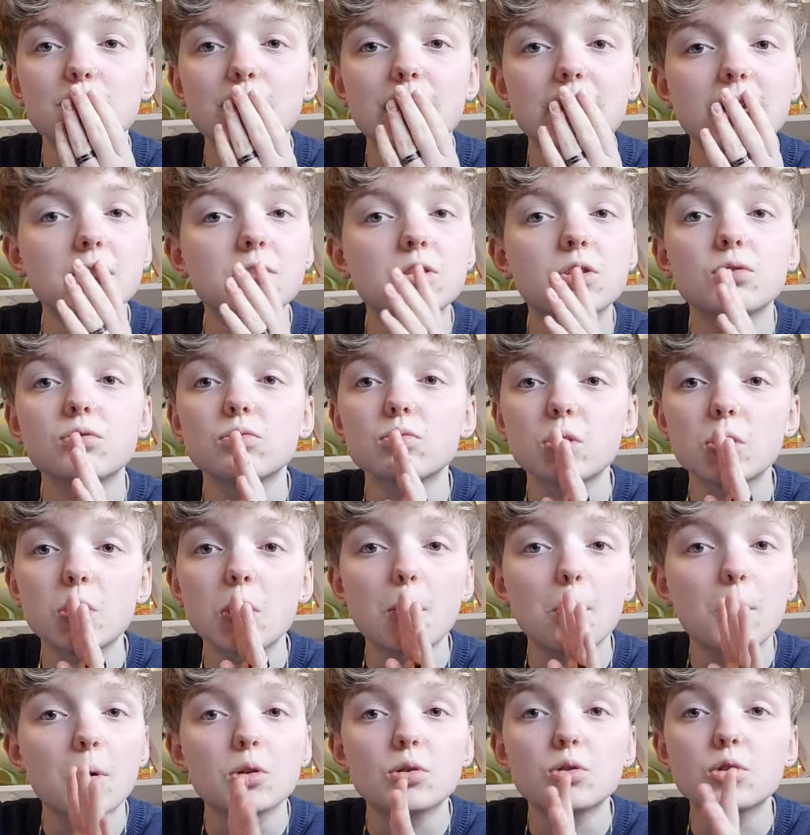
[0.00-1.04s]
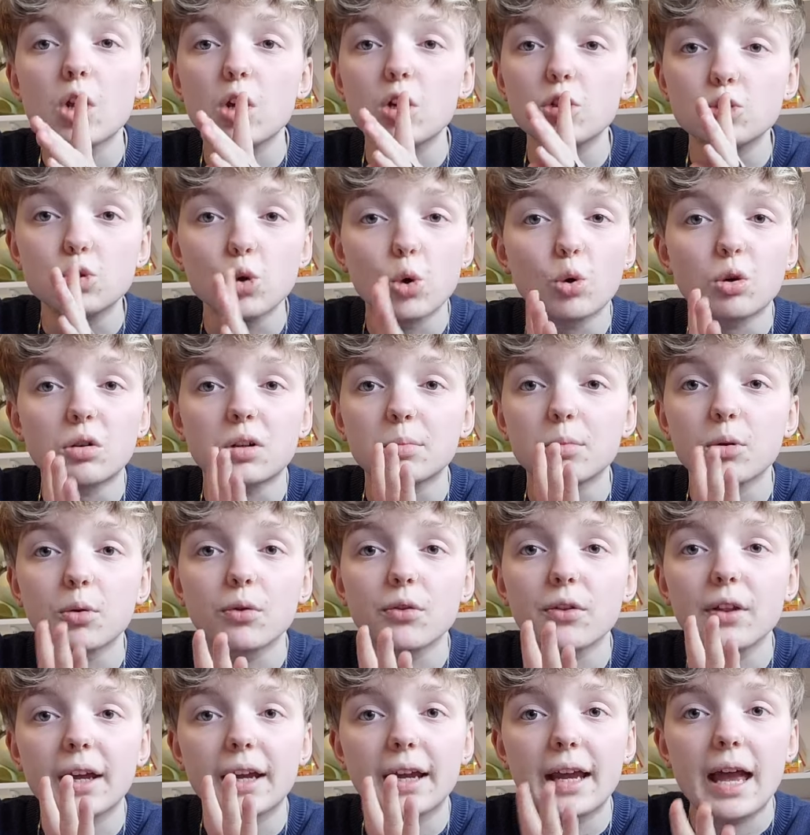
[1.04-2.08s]
it's the most adorable
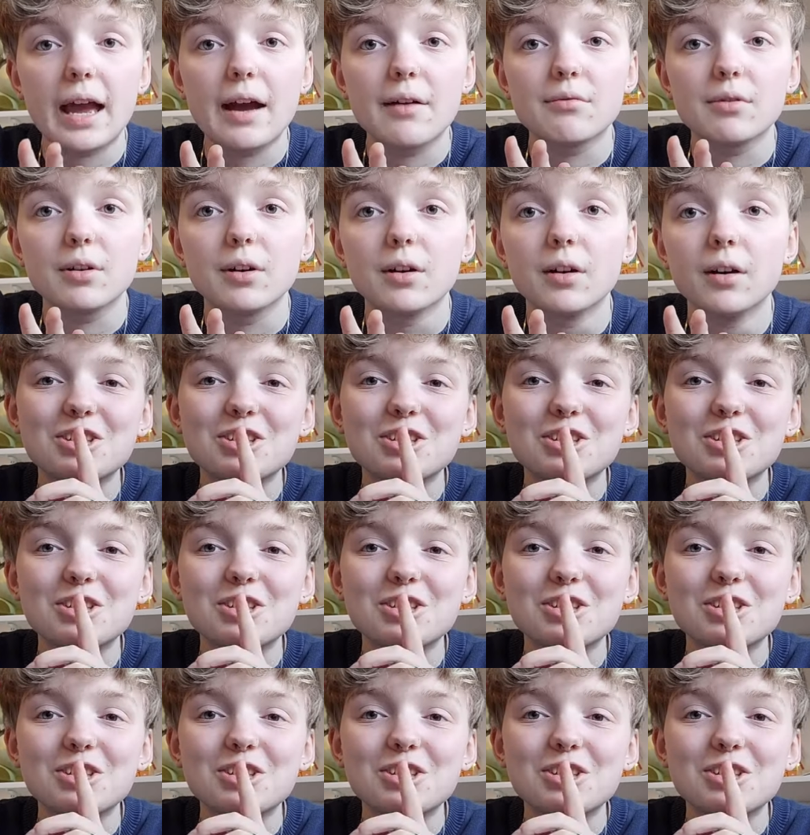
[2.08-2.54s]
thing ever.